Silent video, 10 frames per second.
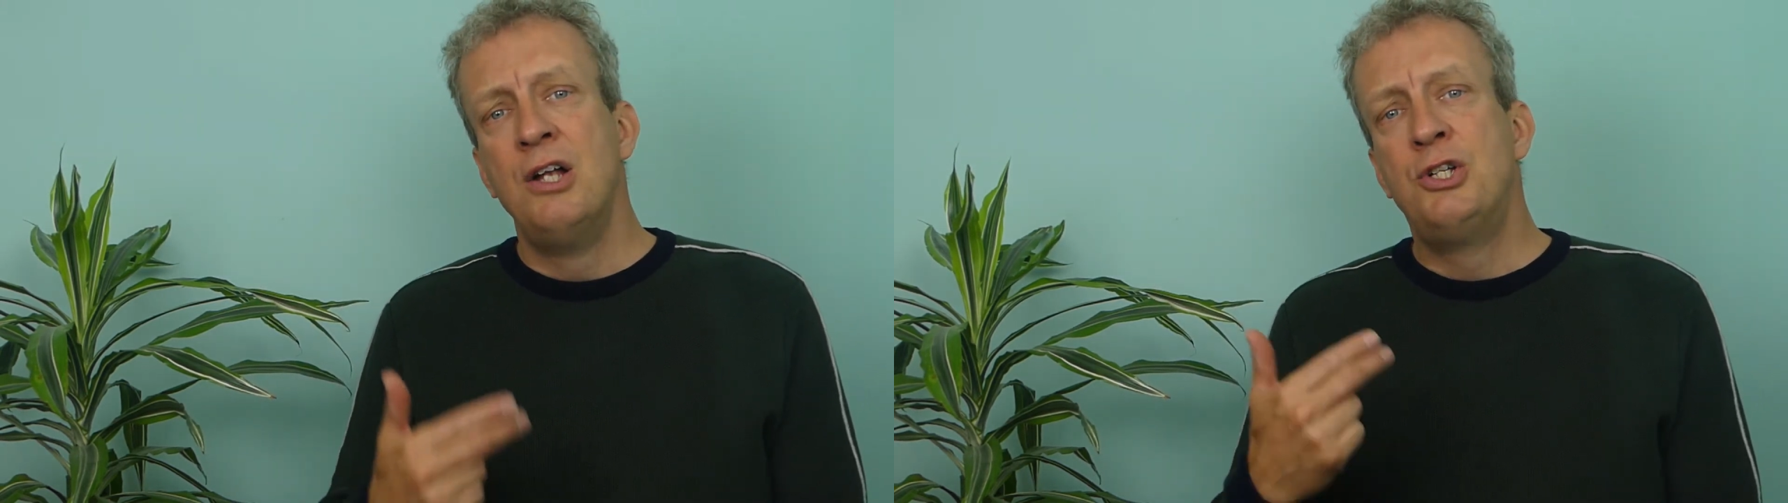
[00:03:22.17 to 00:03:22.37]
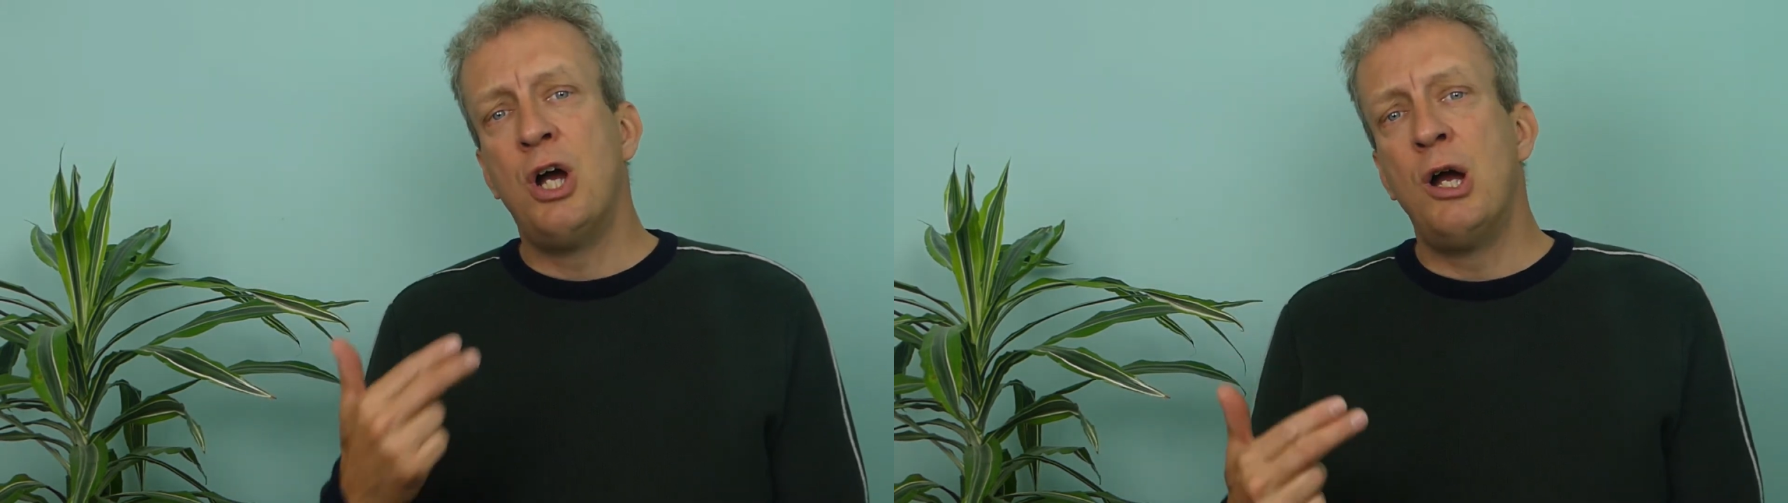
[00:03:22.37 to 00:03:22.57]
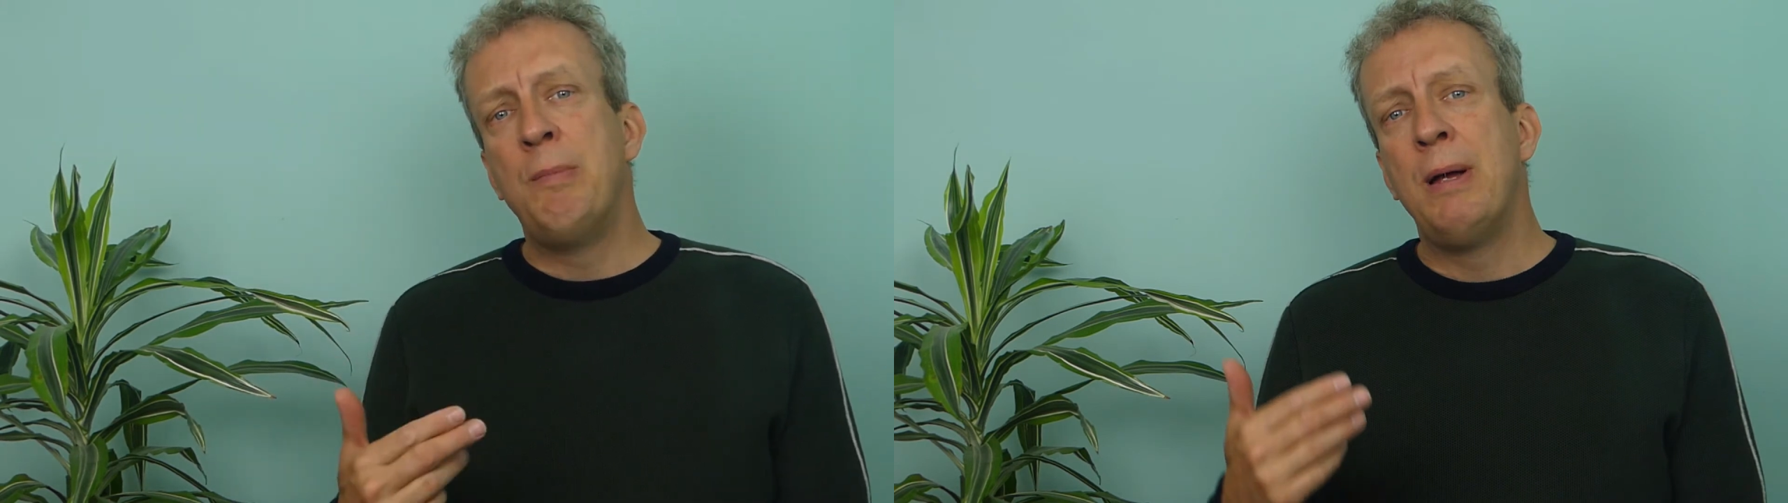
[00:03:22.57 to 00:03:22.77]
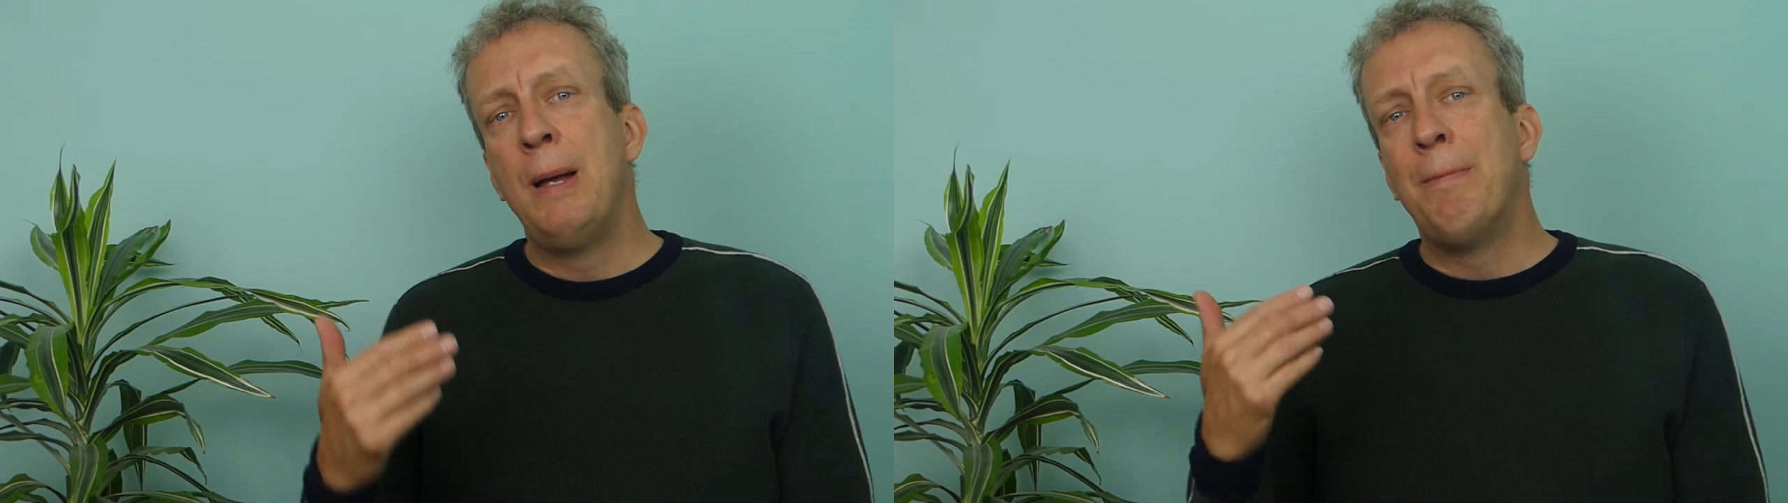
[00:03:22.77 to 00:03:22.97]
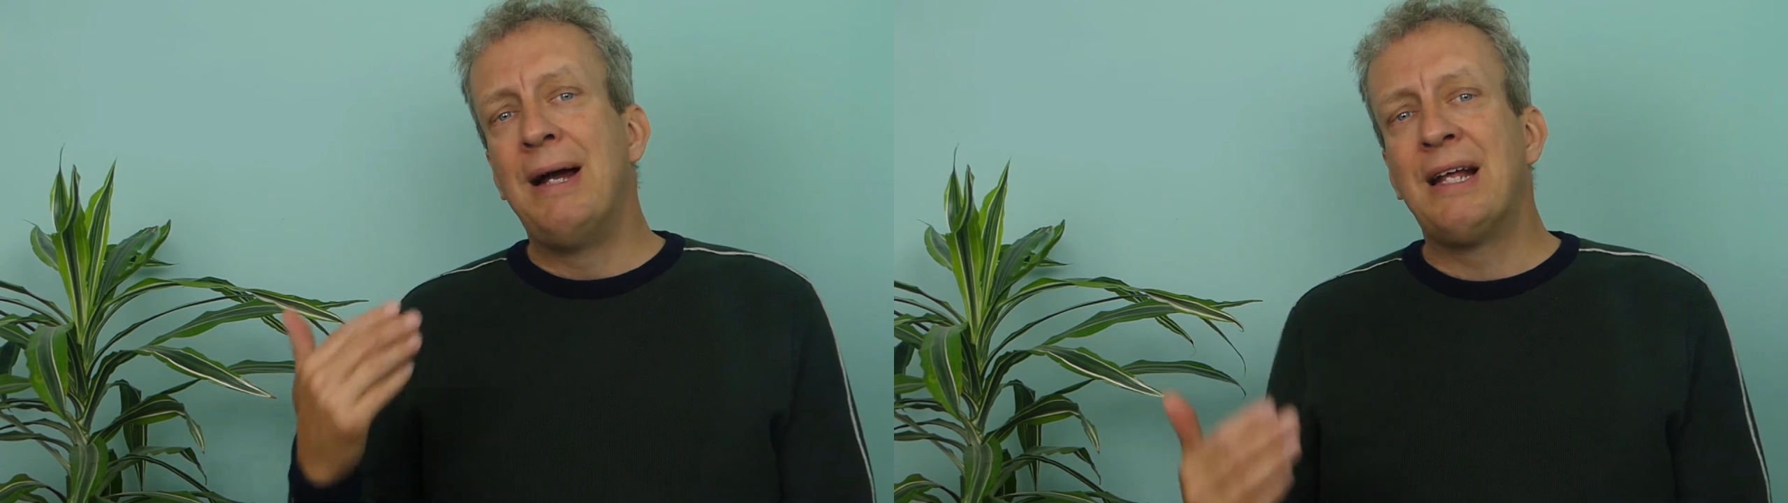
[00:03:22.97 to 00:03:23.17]
Job
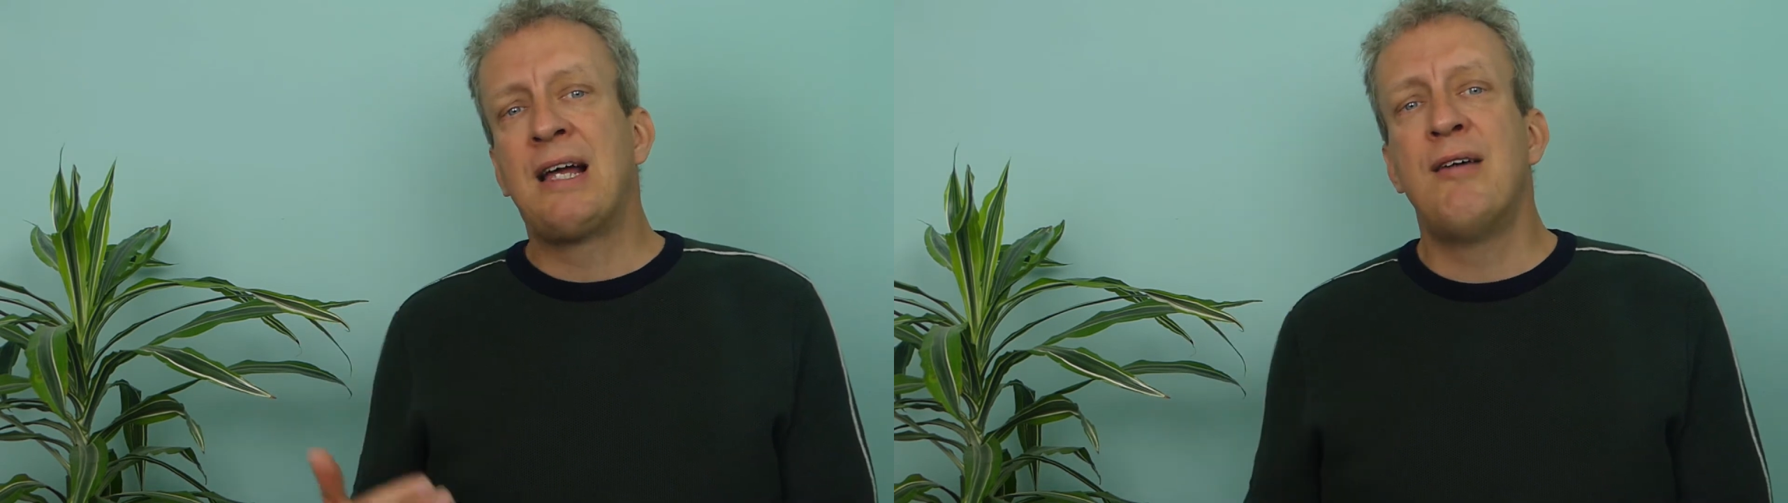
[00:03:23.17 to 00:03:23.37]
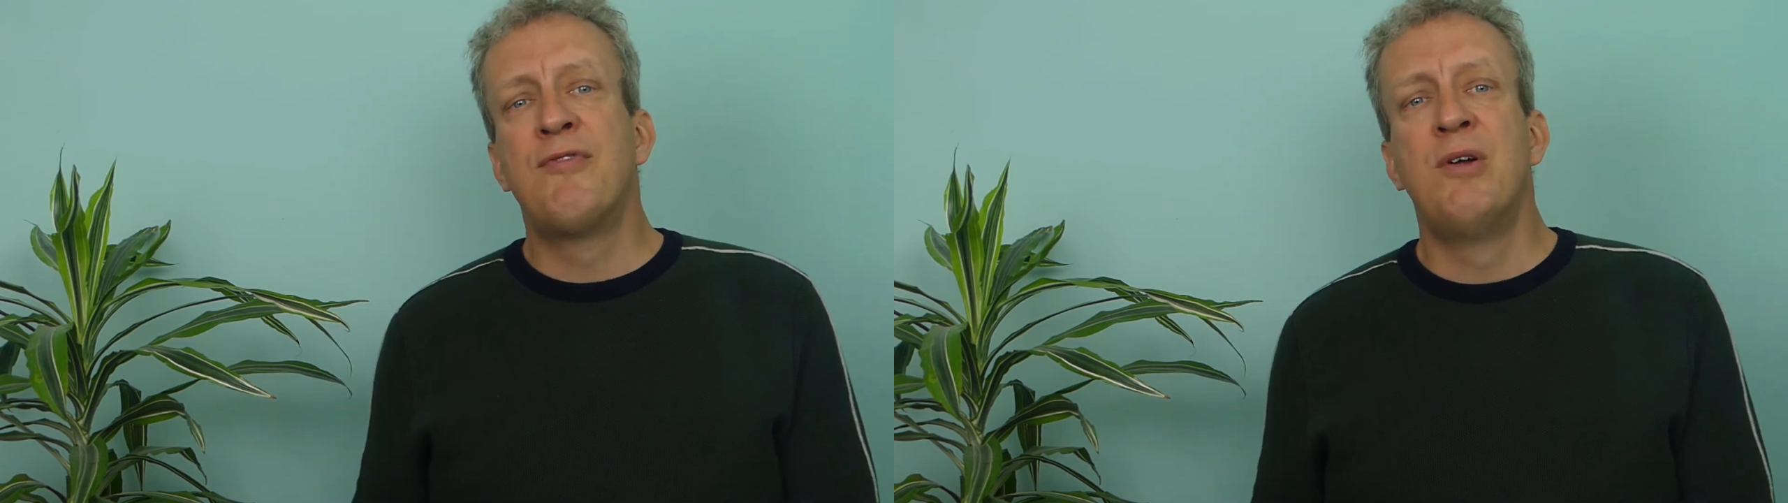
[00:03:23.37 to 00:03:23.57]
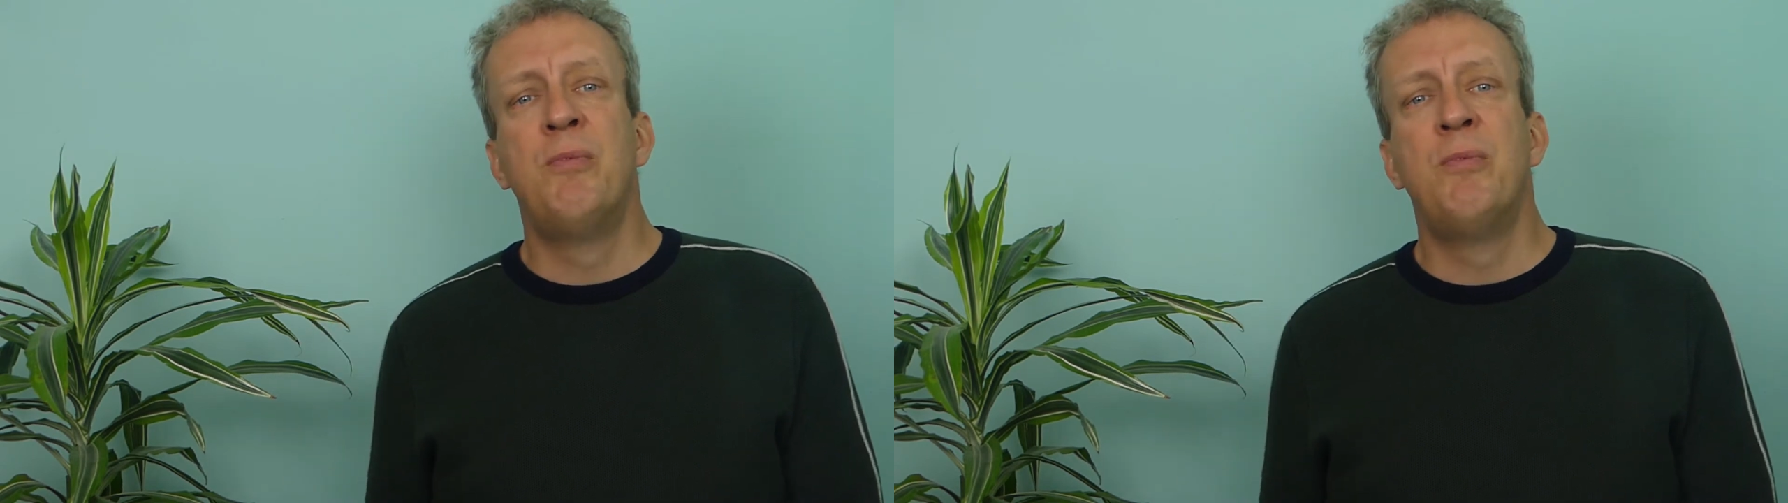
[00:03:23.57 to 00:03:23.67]
made a covenant